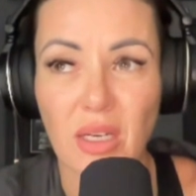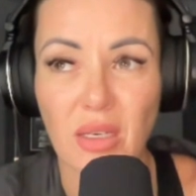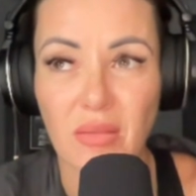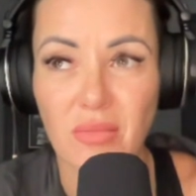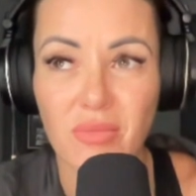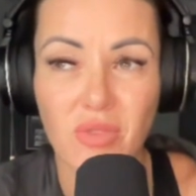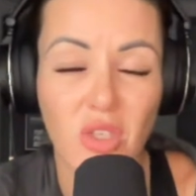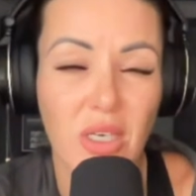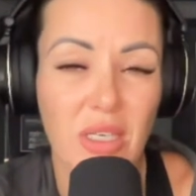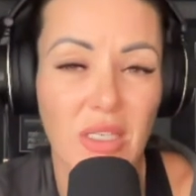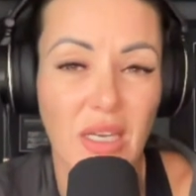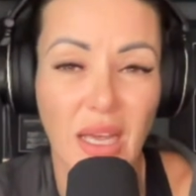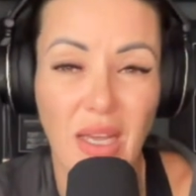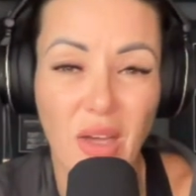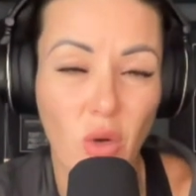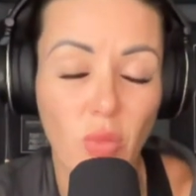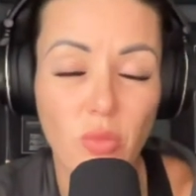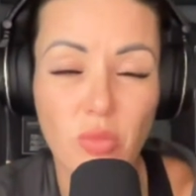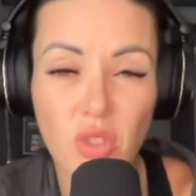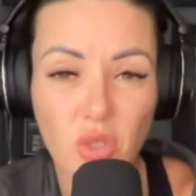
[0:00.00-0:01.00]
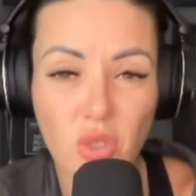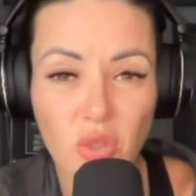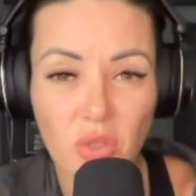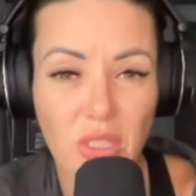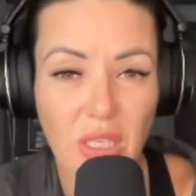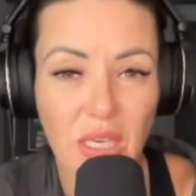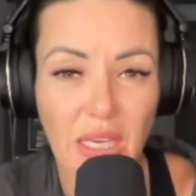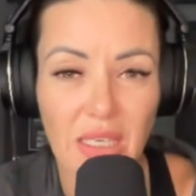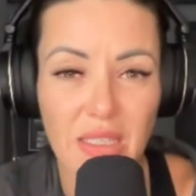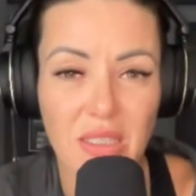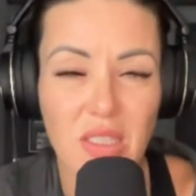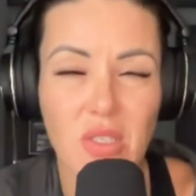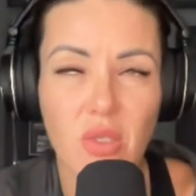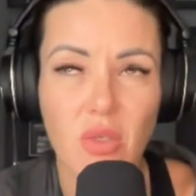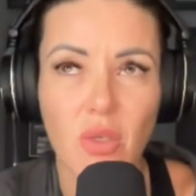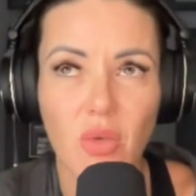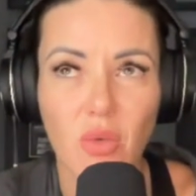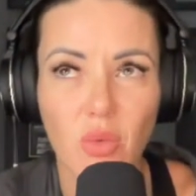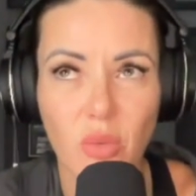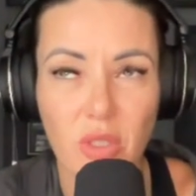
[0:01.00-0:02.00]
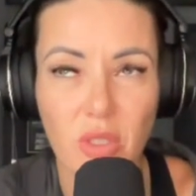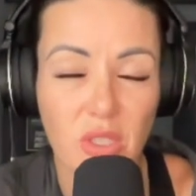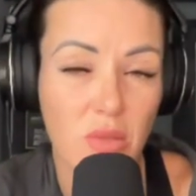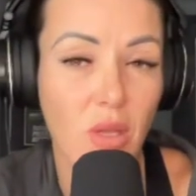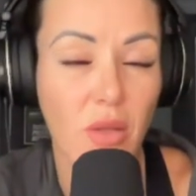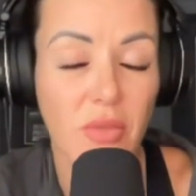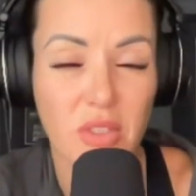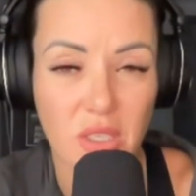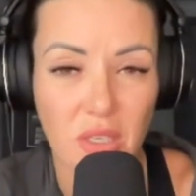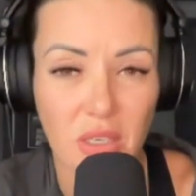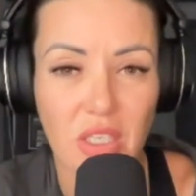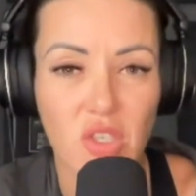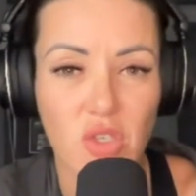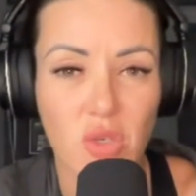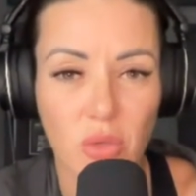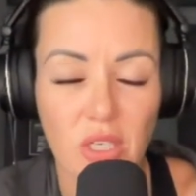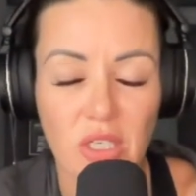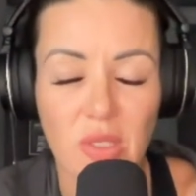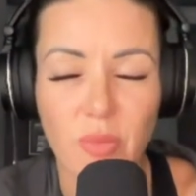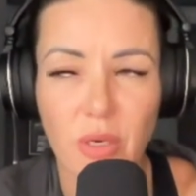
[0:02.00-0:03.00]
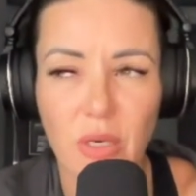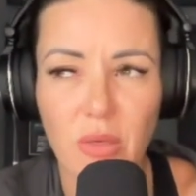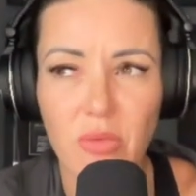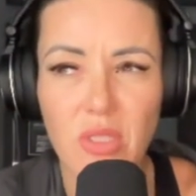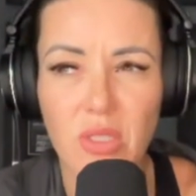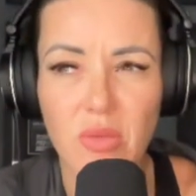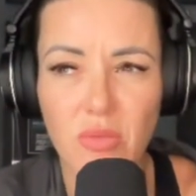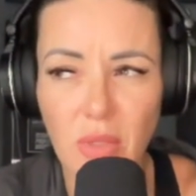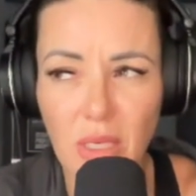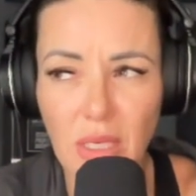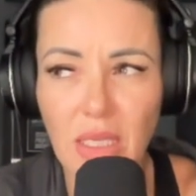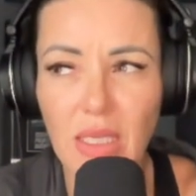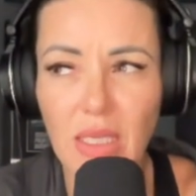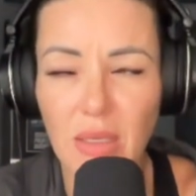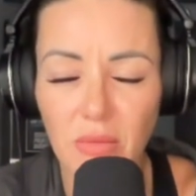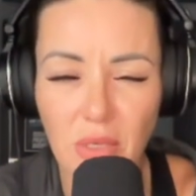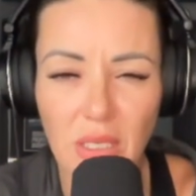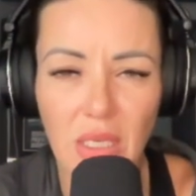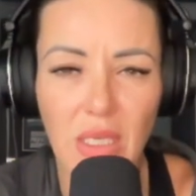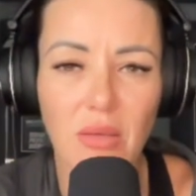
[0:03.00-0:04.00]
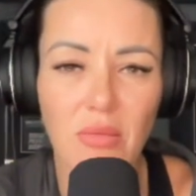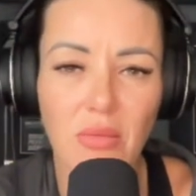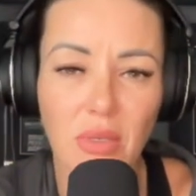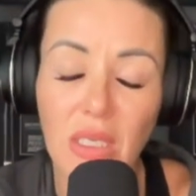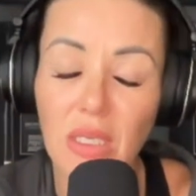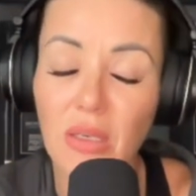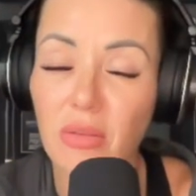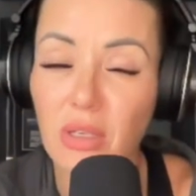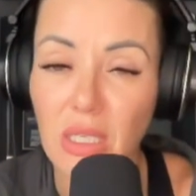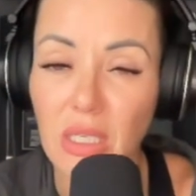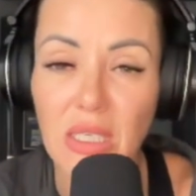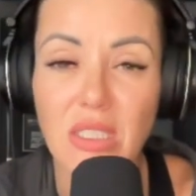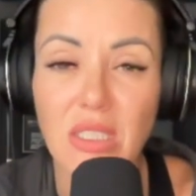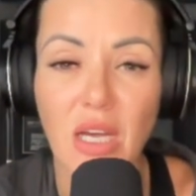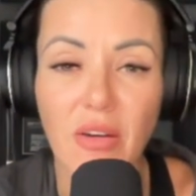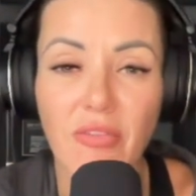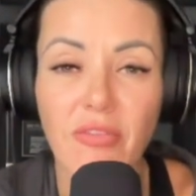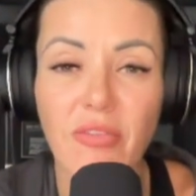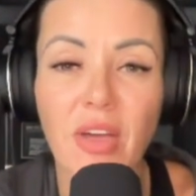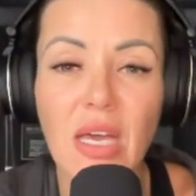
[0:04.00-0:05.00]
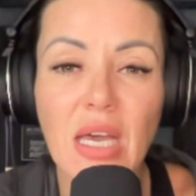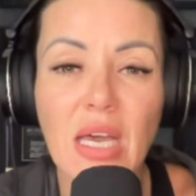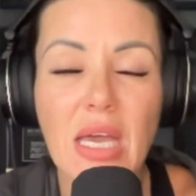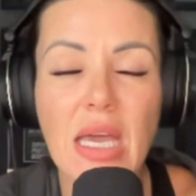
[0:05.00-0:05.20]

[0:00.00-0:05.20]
trying to, I homeschooled the kids, so, which was obviously a choice, but it was really, really, really, really tough.